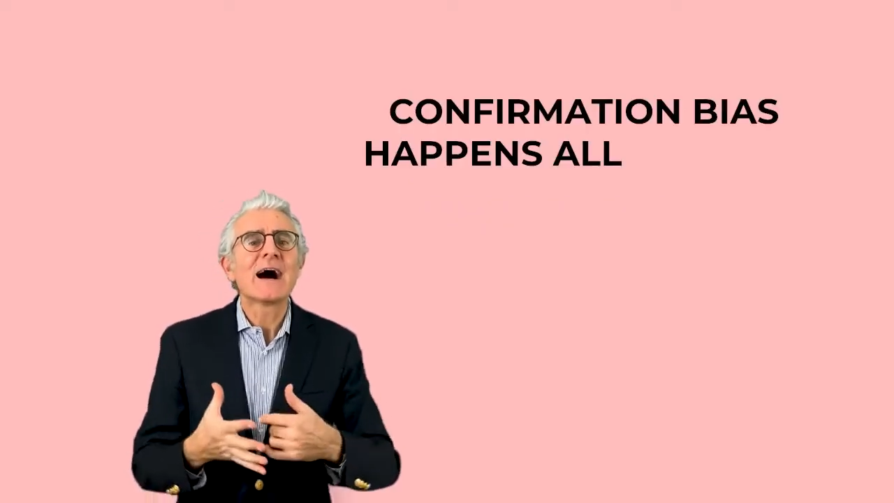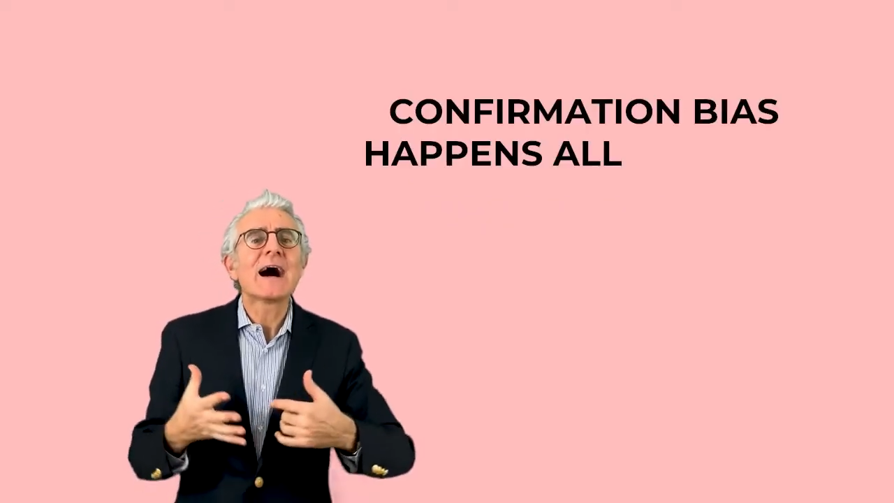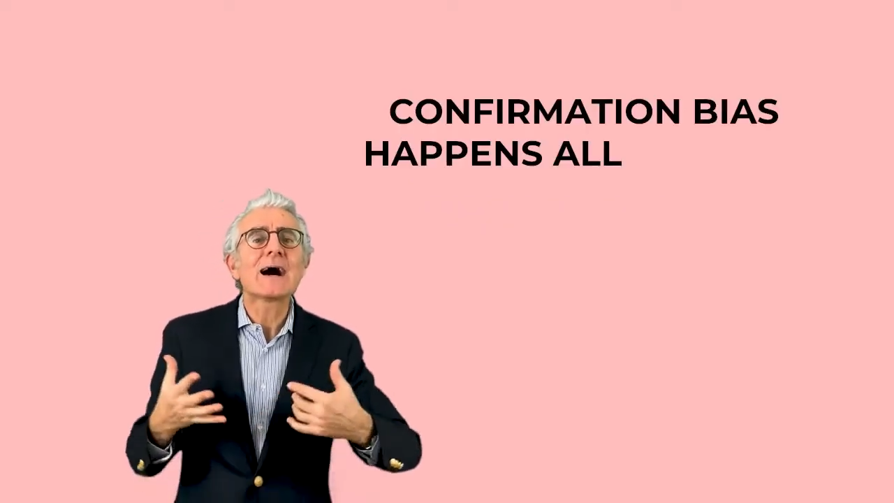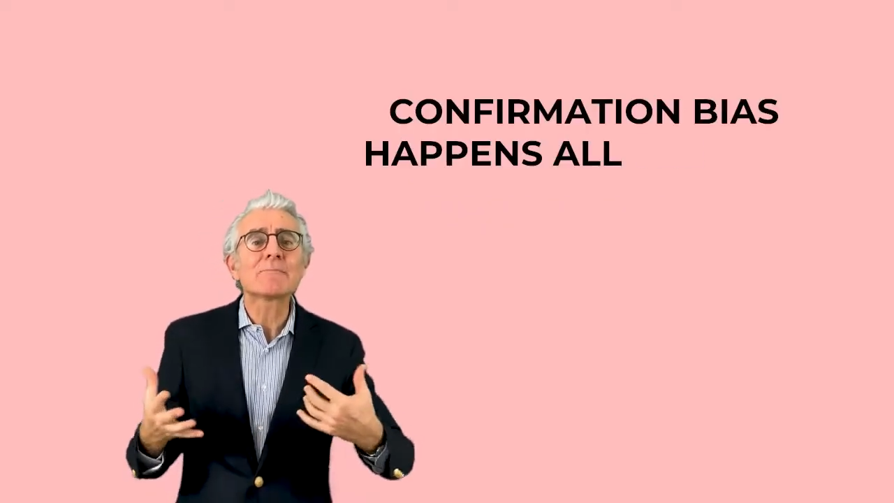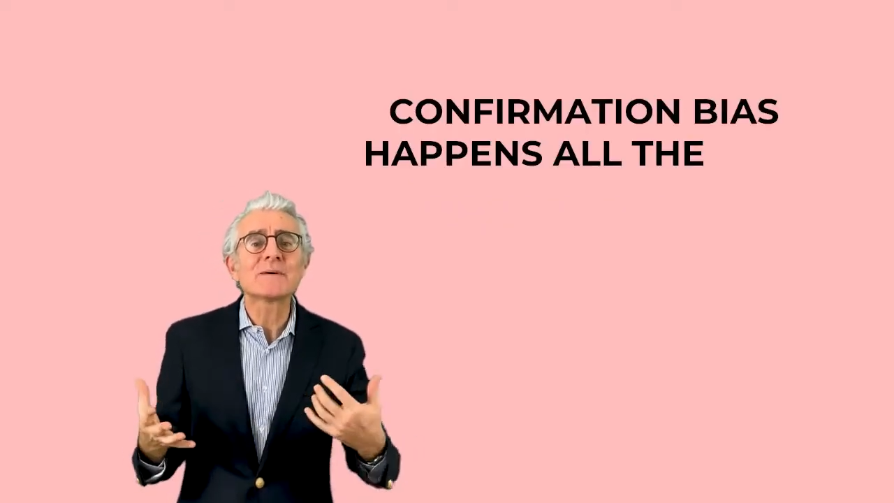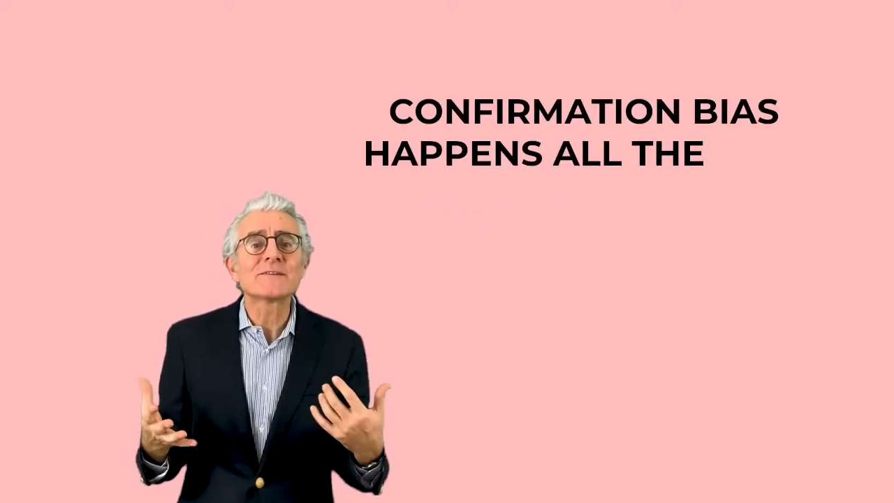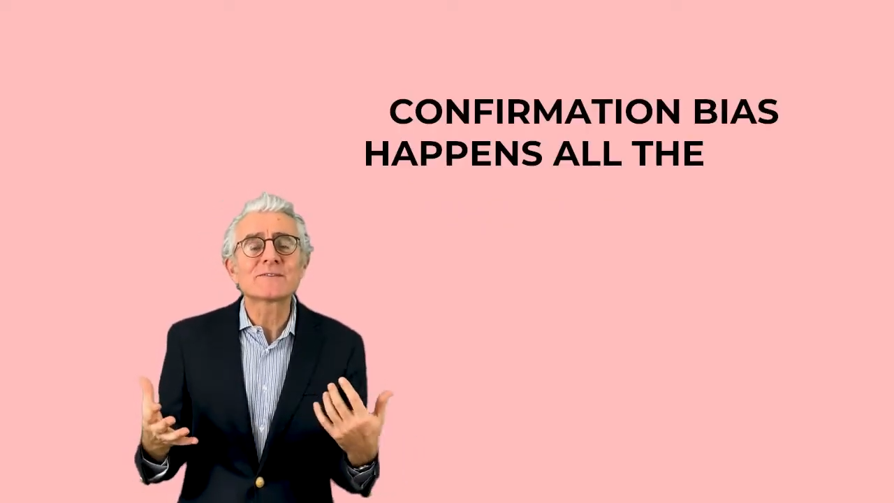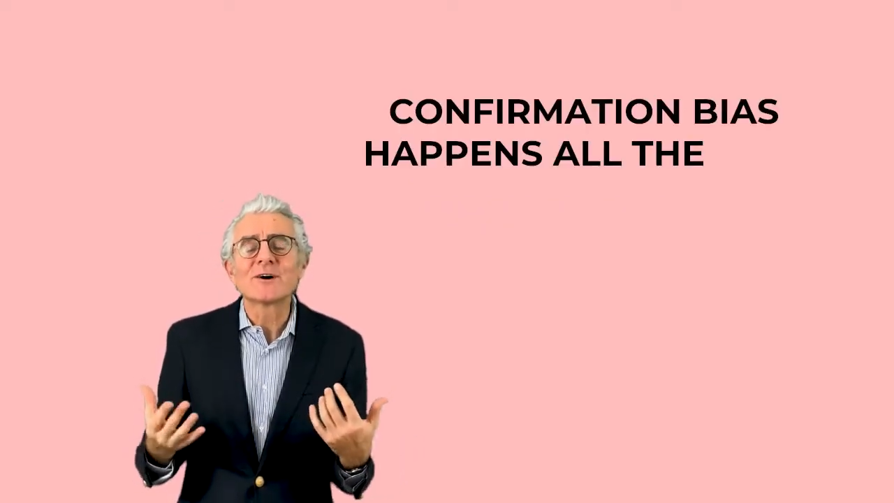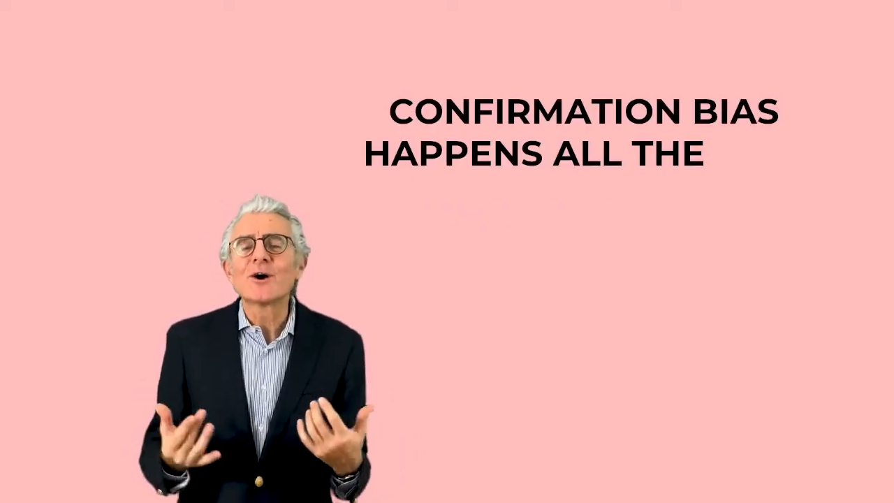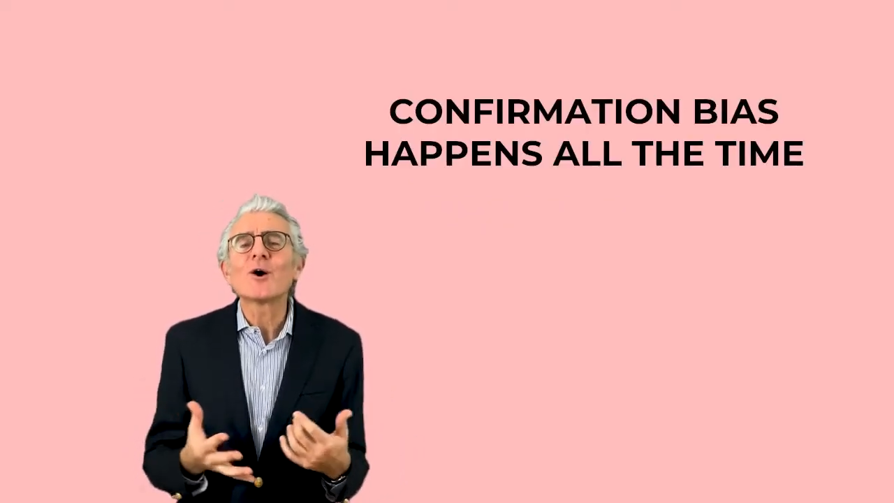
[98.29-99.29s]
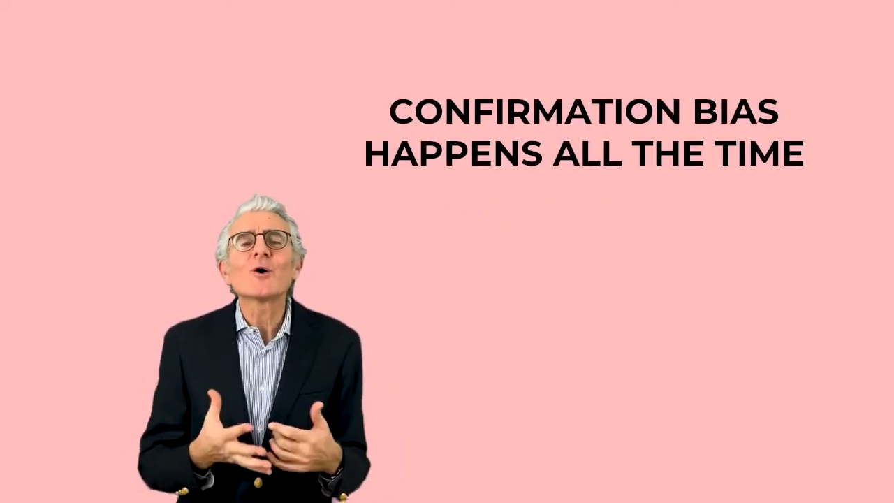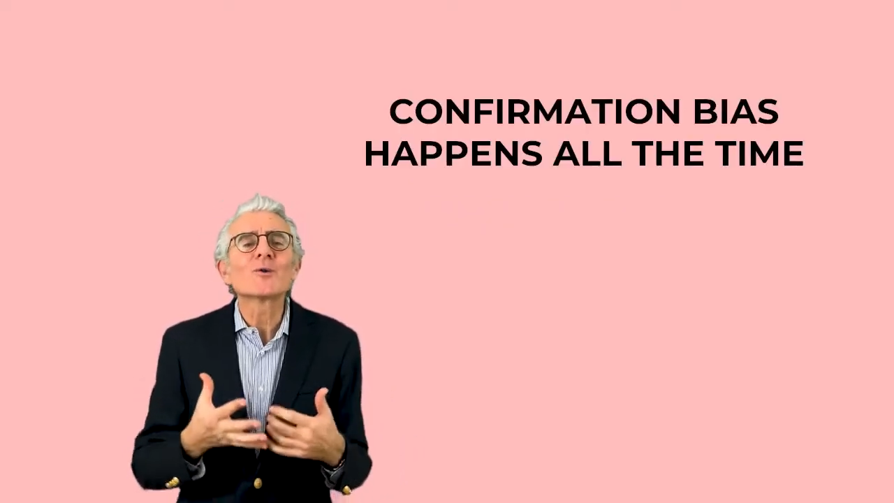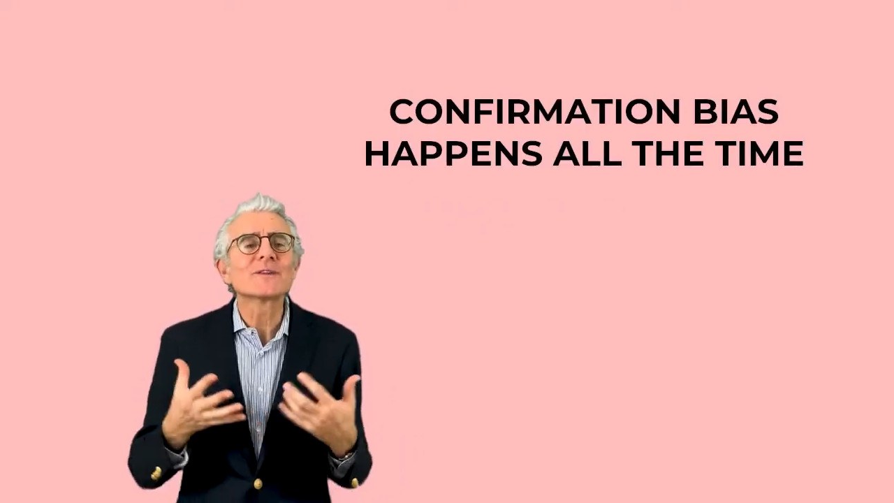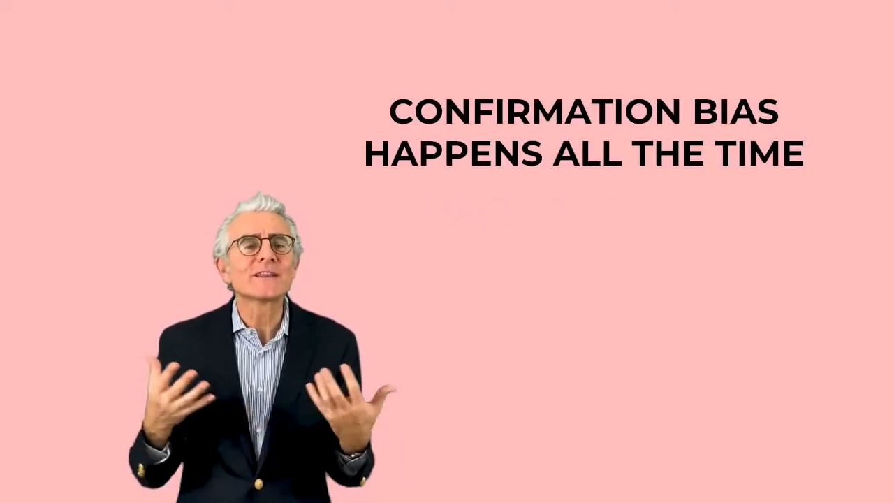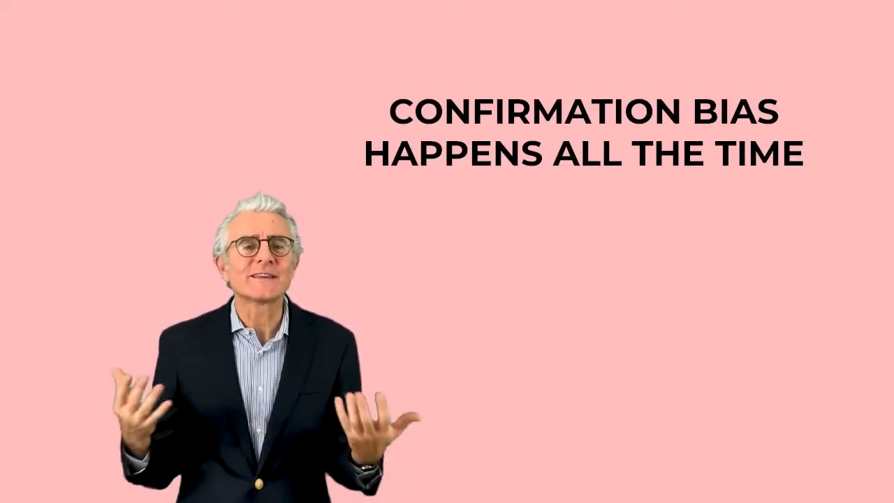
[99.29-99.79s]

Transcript: happens all the